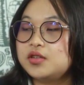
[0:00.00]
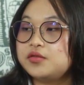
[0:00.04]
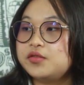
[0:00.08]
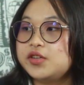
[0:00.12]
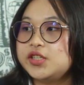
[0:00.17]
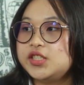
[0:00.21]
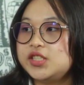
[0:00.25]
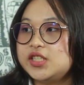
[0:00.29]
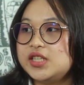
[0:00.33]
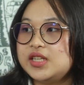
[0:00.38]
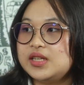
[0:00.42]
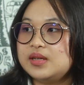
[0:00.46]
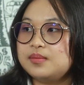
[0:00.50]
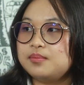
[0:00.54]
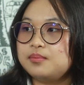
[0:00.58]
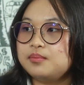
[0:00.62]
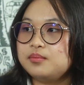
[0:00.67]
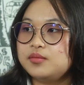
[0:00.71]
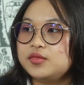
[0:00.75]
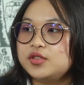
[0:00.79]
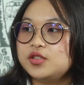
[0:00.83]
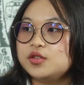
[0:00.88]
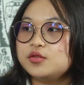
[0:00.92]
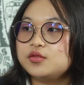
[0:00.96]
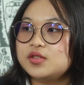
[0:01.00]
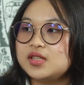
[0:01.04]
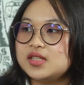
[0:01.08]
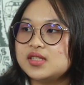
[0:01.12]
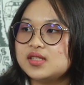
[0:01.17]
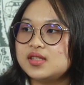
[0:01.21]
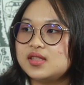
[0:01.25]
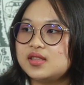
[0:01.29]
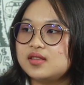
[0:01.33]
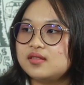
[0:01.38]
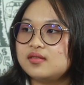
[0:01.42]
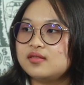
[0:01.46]
the regime
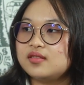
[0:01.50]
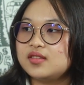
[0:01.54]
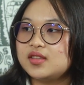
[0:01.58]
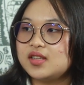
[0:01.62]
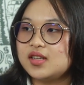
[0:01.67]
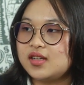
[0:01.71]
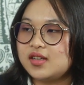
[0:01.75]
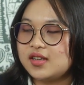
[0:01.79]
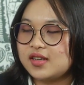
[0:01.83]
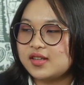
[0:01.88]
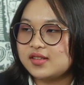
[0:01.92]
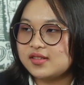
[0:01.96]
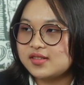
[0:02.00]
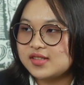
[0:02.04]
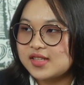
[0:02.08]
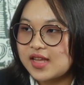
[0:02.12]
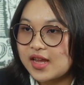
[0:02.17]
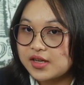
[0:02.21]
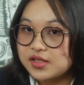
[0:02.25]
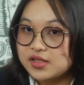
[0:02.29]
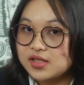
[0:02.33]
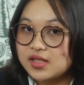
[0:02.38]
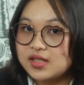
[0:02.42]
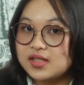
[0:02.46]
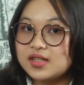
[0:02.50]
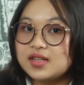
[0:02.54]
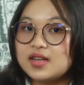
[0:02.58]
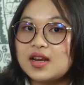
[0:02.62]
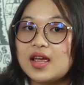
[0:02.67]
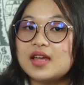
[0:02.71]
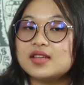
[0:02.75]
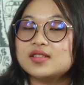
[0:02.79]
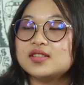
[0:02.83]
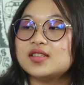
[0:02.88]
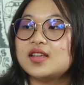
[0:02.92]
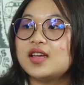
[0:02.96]
uses the sanction
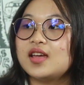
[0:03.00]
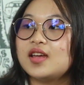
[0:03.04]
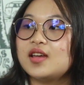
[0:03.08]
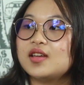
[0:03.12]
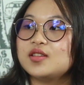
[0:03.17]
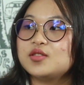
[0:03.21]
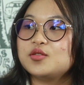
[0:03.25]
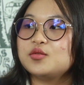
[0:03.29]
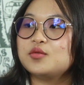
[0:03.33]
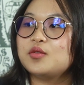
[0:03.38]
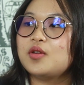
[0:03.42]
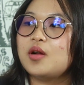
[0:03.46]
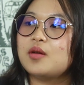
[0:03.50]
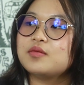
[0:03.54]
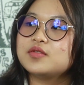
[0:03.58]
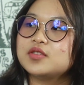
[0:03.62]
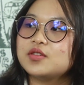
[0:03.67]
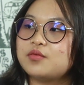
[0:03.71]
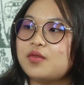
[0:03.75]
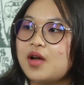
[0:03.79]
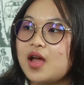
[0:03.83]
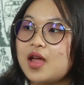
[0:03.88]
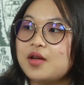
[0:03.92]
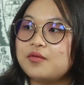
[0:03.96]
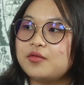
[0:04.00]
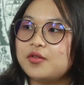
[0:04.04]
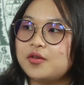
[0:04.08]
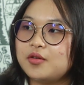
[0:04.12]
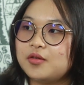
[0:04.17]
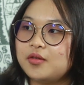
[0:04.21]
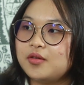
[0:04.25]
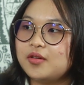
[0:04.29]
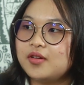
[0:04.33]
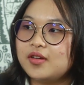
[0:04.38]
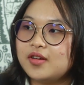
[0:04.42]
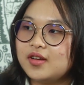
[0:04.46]
as a tool of
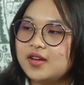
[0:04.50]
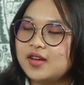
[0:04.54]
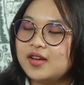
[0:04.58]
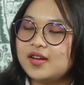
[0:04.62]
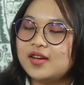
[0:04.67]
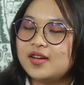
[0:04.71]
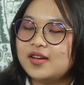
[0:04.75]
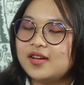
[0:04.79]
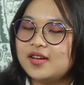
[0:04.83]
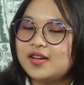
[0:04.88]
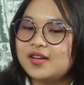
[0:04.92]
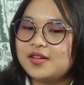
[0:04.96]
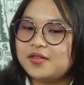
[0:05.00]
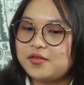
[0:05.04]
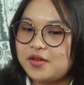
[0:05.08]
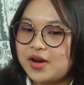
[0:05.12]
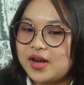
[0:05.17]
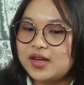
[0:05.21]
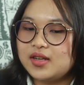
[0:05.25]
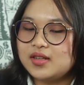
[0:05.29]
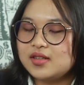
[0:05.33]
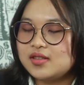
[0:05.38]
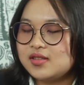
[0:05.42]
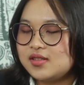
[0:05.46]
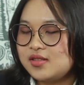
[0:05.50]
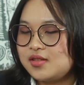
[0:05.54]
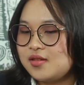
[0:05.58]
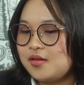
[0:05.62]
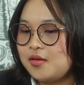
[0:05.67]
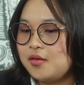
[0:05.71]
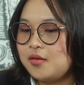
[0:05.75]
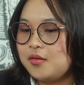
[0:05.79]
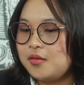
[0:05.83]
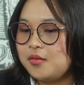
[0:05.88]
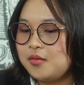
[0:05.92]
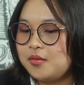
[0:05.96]
survival, right?
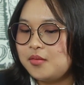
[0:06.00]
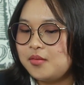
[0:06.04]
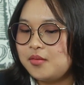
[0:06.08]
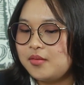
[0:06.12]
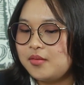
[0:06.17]
So,